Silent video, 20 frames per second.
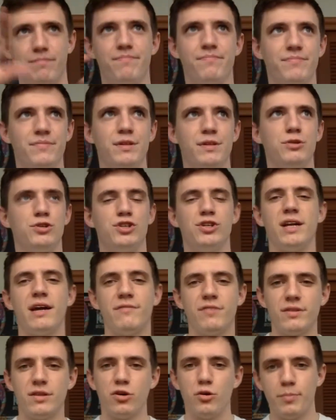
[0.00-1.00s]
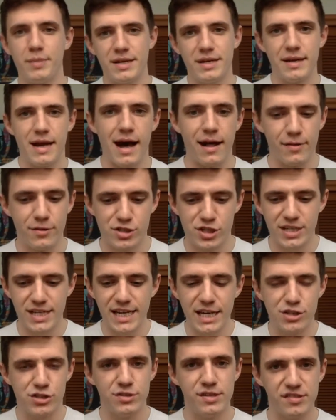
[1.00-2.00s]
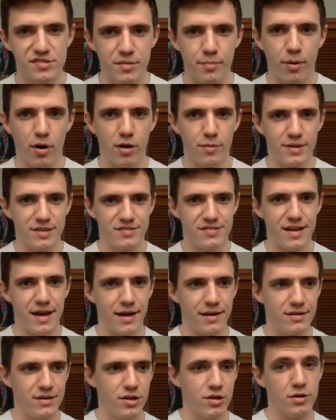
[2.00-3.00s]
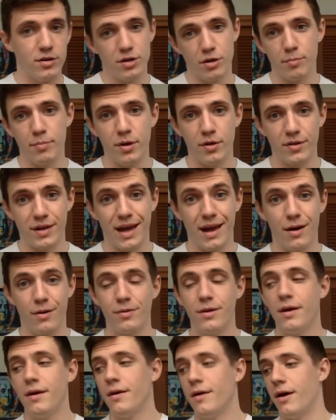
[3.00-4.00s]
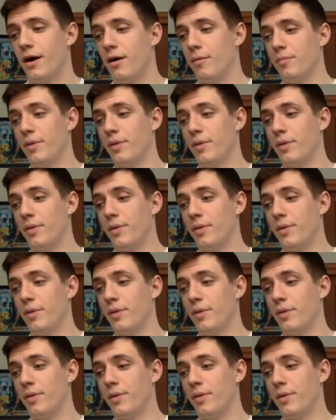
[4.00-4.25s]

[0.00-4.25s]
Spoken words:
you should have a little bit of knowledge in each of these departments that you're building out.